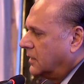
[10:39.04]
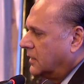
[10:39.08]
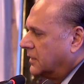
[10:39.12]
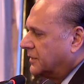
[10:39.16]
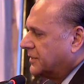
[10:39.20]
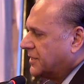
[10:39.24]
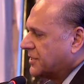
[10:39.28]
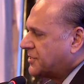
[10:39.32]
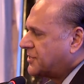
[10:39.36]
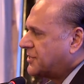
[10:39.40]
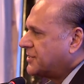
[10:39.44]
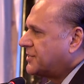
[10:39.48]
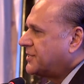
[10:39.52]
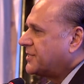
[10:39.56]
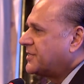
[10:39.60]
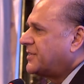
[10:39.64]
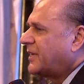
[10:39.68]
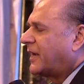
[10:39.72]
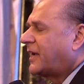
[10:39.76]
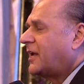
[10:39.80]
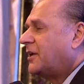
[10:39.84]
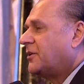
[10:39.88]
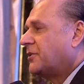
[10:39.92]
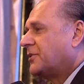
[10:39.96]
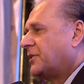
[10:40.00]
This is the
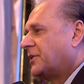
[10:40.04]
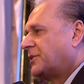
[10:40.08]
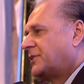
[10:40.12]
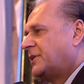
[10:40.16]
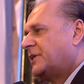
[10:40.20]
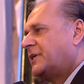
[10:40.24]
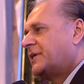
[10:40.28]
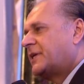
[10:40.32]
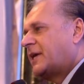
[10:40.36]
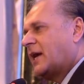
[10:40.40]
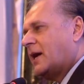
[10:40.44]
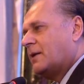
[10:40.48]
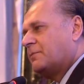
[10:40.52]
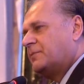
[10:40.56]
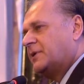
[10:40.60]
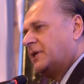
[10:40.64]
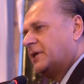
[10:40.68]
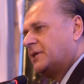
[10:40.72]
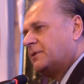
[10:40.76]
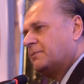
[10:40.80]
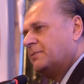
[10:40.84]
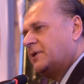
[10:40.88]
second or the third cabinet